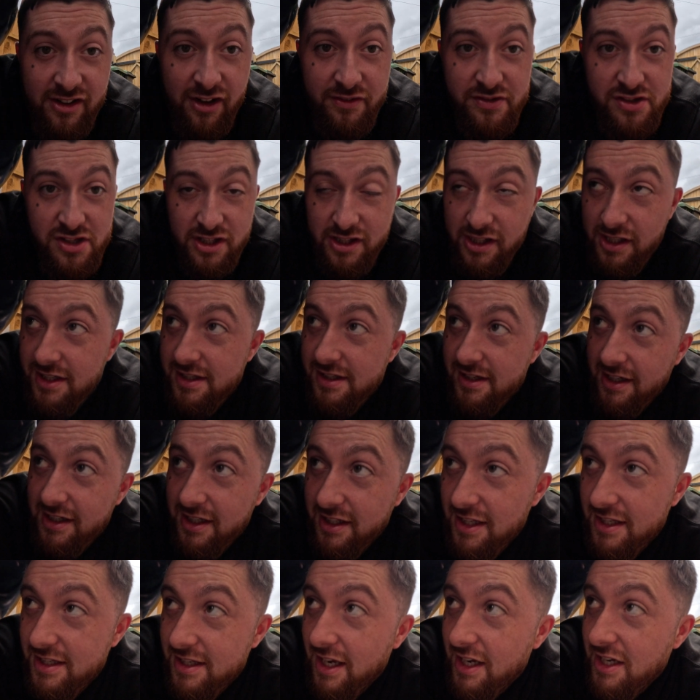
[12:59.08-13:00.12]
Obviously the inside of
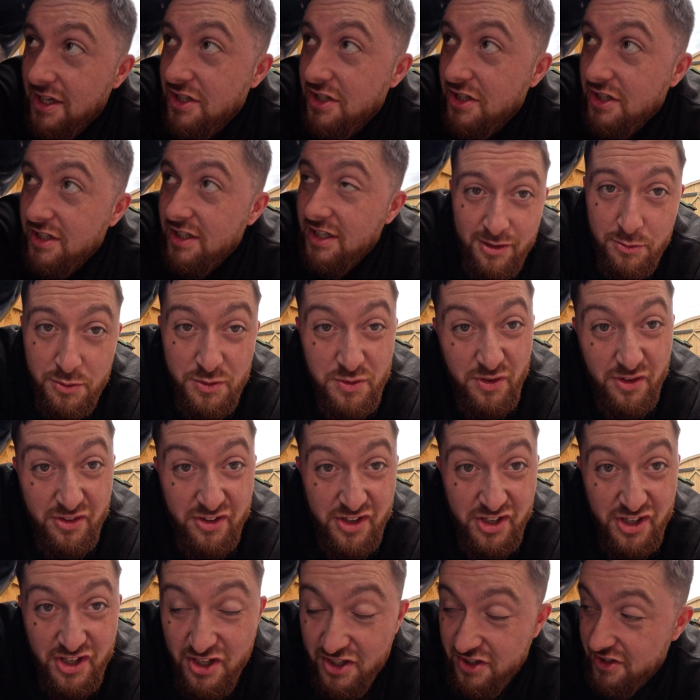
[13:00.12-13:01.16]
this engine is very
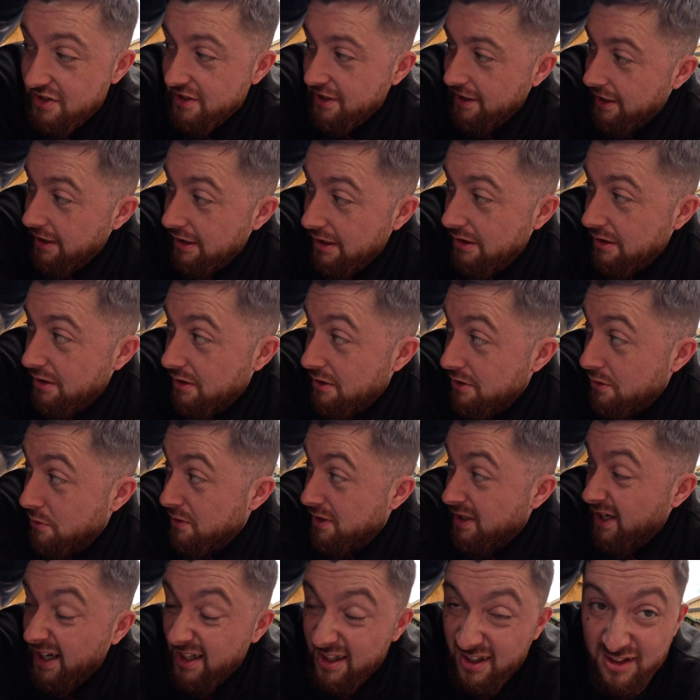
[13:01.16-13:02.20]
dirty, so it's
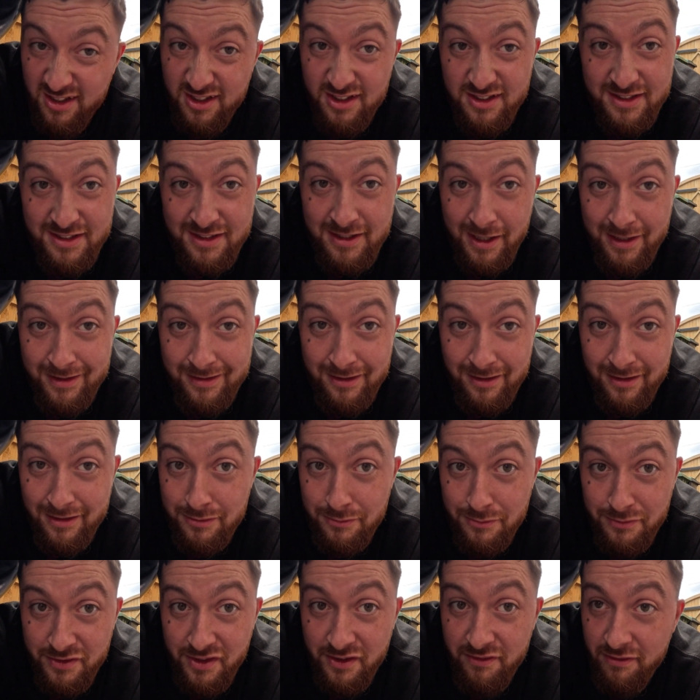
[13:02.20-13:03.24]
kind of good. It's kind of like
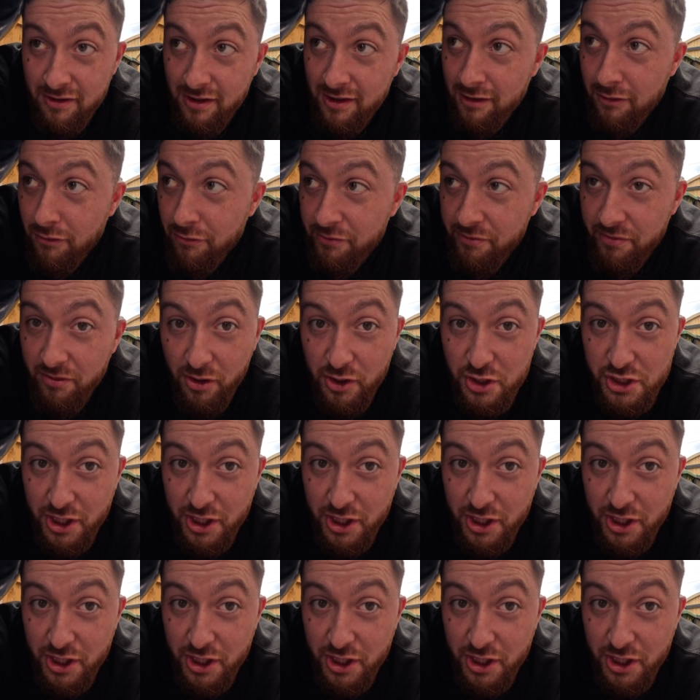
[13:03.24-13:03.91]
we've given it a little flush